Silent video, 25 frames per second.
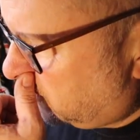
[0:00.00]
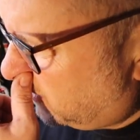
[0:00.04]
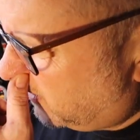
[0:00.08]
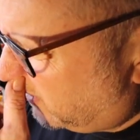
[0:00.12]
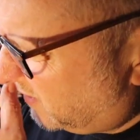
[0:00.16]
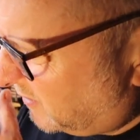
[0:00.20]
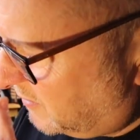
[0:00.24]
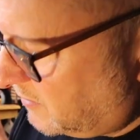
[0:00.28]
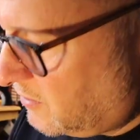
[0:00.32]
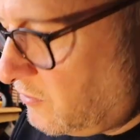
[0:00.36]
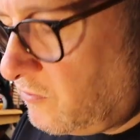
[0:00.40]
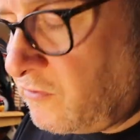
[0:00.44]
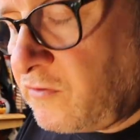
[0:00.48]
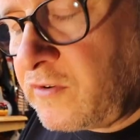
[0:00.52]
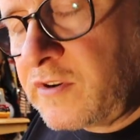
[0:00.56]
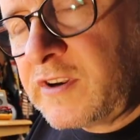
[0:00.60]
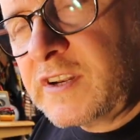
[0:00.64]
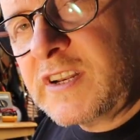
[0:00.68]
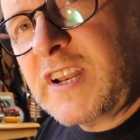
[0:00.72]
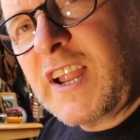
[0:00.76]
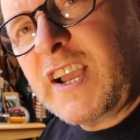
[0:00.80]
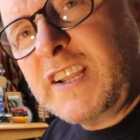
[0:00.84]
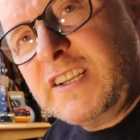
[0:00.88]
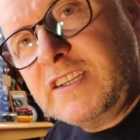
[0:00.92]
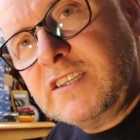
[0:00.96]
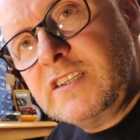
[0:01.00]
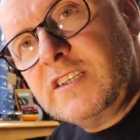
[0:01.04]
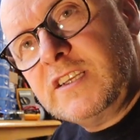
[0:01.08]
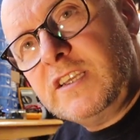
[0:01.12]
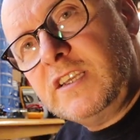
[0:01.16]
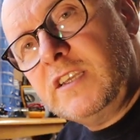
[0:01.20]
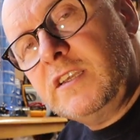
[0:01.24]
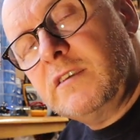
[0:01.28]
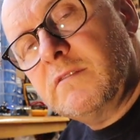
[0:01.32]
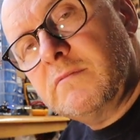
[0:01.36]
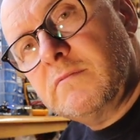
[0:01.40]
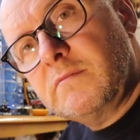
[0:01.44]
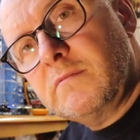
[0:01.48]

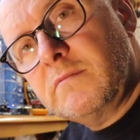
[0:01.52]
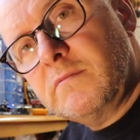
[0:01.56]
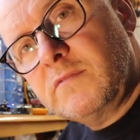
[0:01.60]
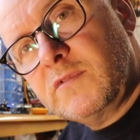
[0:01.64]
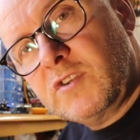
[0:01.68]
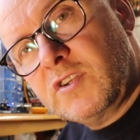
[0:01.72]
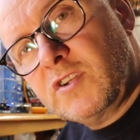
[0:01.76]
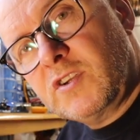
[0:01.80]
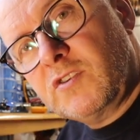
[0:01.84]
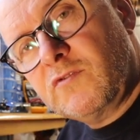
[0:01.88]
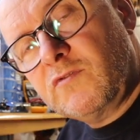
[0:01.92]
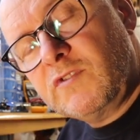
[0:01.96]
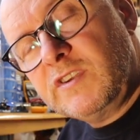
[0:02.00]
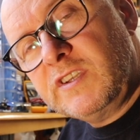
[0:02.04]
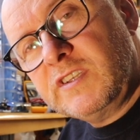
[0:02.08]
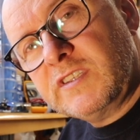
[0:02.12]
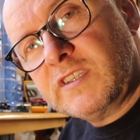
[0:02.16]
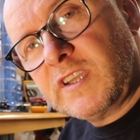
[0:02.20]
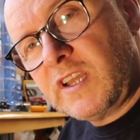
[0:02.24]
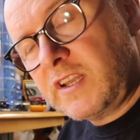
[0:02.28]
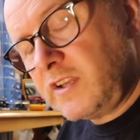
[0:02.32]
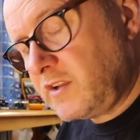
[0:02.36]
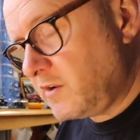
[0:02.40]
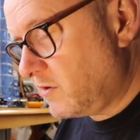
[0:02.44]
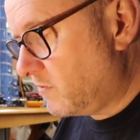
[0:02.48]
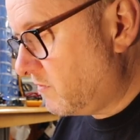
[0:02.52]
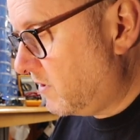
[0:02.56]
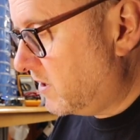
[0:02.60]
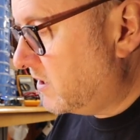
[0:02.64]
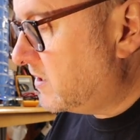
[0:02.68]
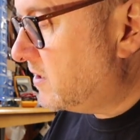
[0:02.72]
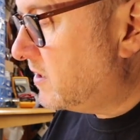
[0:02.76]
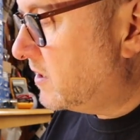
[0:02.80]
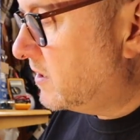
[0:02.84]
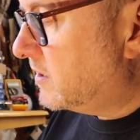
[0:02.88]
390 degrees centigrade.